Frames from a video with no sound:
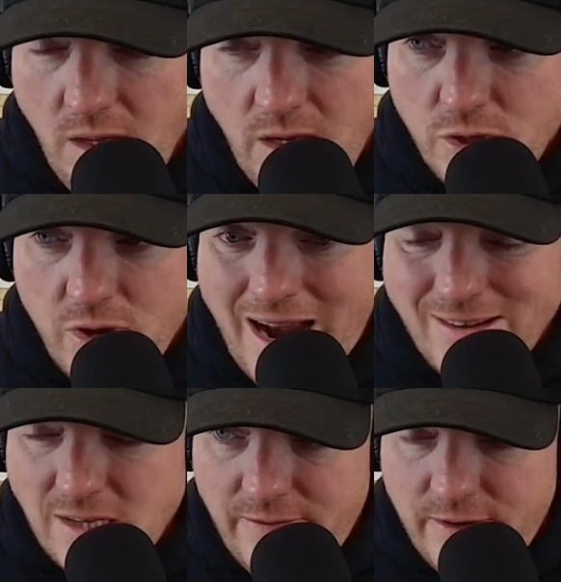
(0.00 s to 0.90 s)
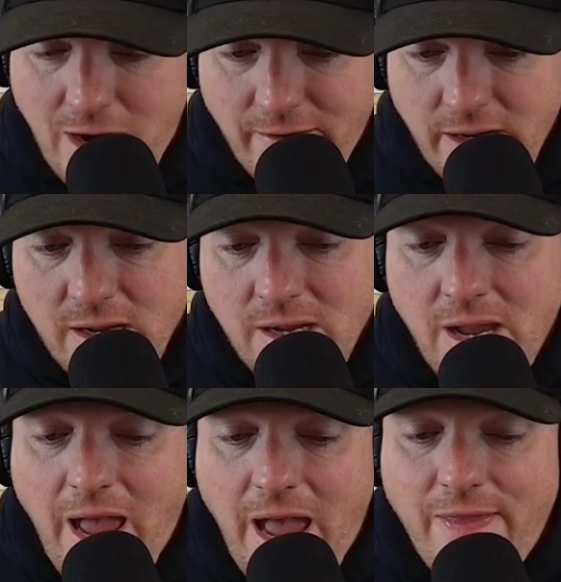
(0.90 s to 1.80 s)
because you're not outside of it driving.
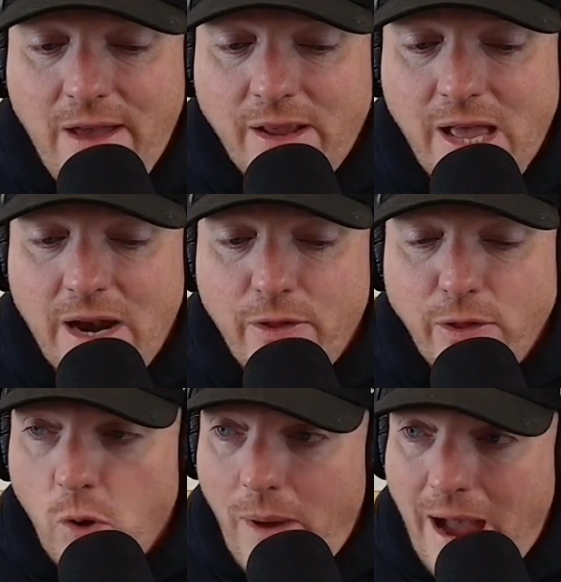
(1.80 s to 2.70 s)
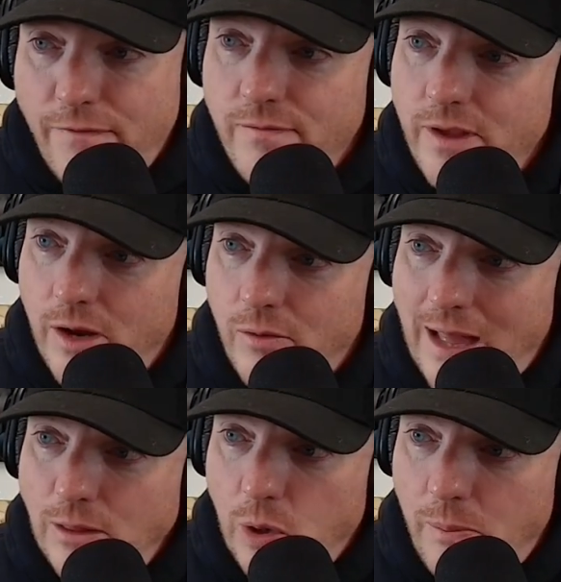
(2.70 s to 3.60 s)
And then kind of the look back, you know,
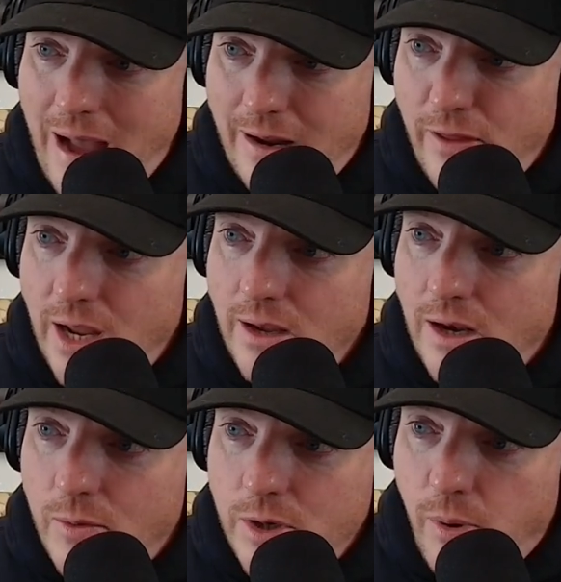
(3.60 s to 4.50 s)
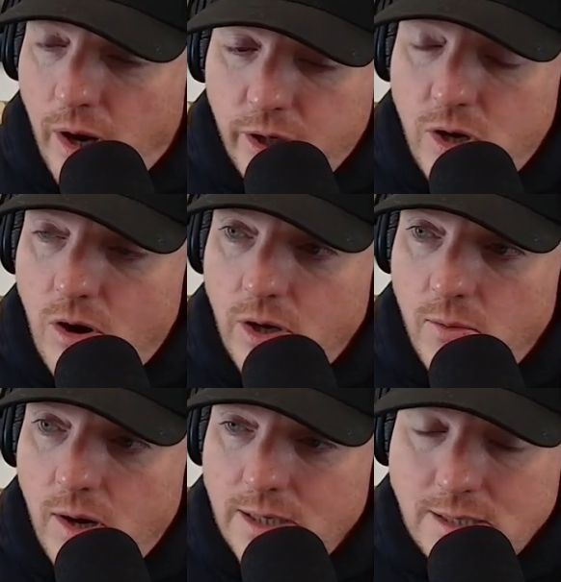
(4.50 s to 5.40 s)
that look back thing, you know, when you park your car and
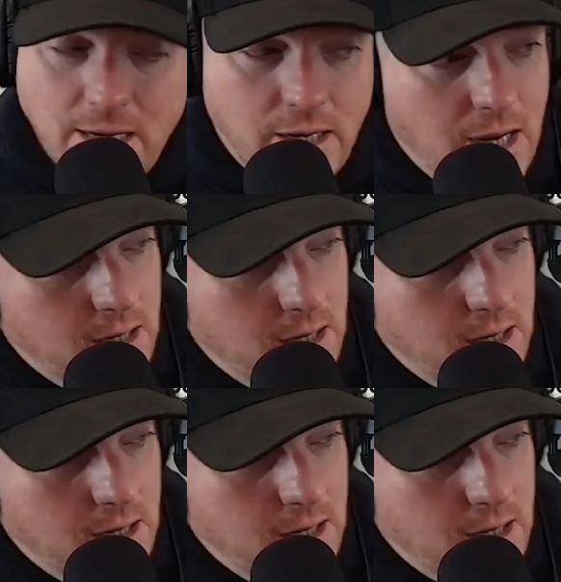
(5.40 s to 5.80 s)
you walk inside,